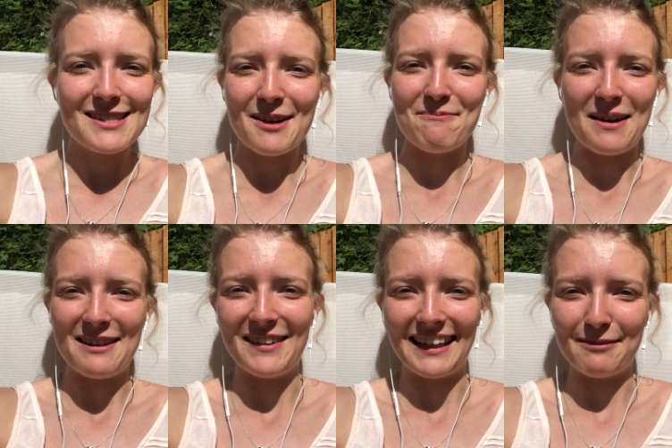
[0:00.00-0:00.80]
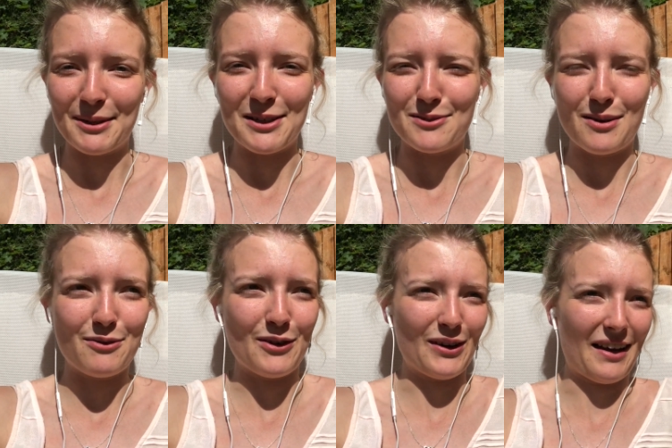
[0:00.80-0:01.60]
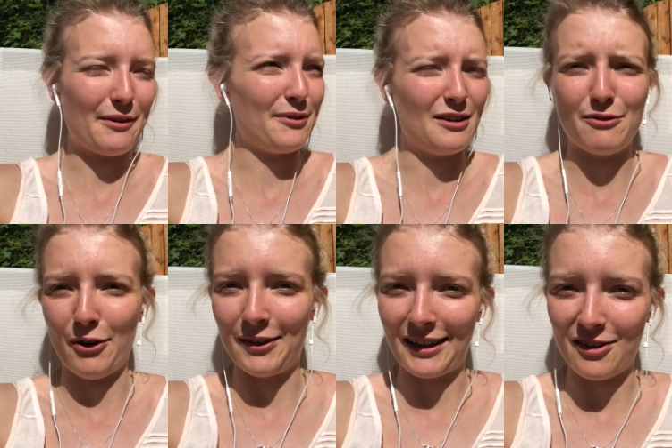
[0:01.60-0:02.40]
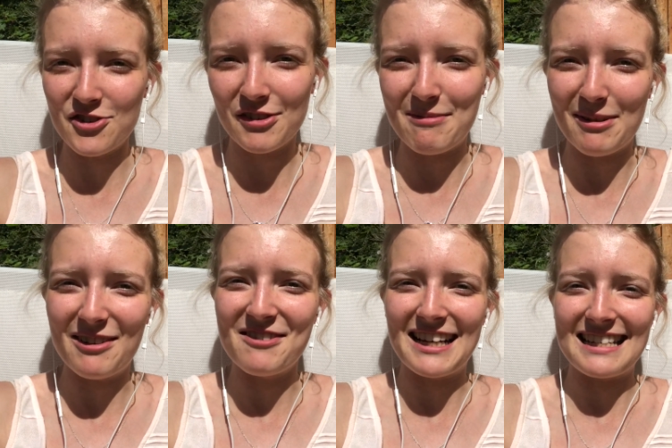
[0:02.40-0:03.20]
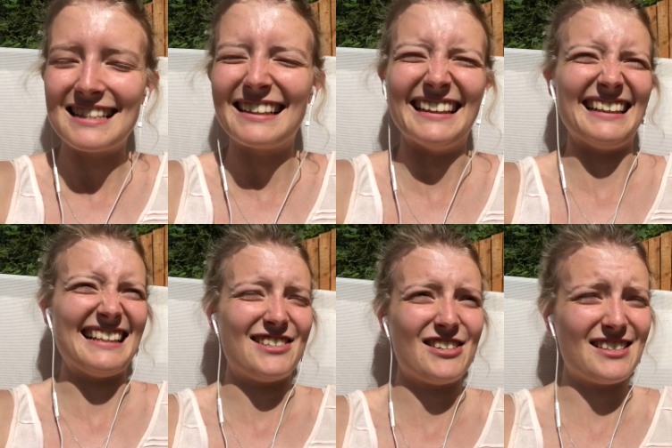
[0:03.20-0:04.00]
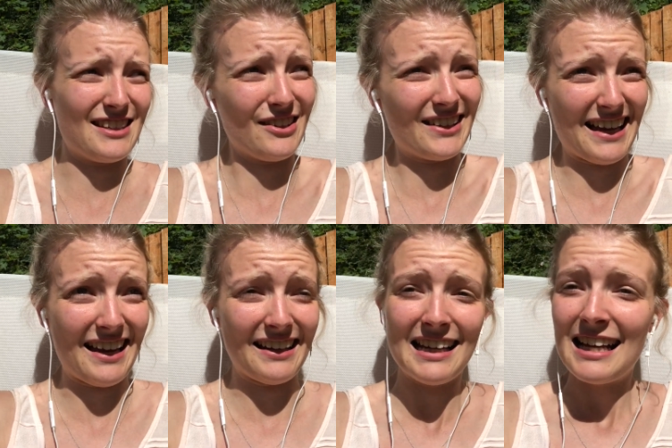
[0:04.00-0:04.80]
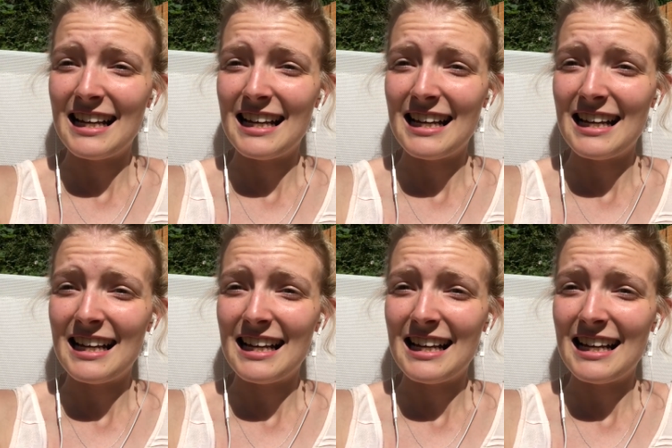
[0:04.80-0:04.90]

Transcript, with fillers: sunbathing because we feel like we're in a foreign country but realistically it's just the UK